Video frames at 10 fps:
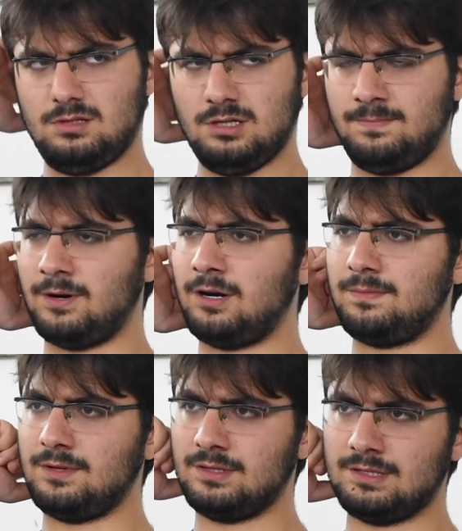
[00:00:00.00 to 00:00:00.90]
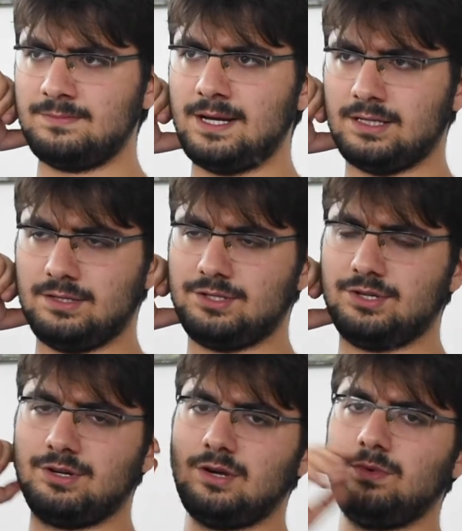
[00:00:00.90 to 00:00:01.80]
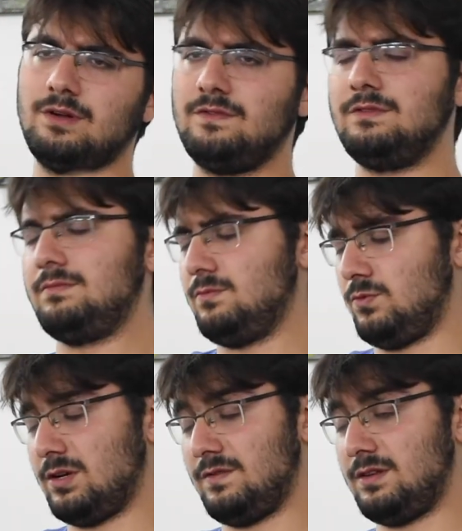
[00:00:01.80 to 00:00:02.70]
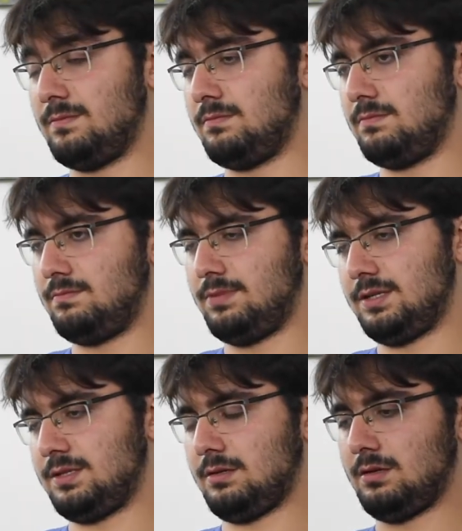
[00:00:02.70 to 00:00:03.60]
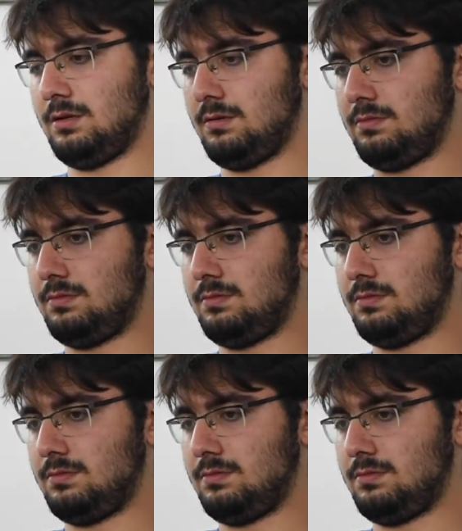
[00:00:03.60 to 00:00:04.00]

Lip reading: apartments back in Syria. One of them basically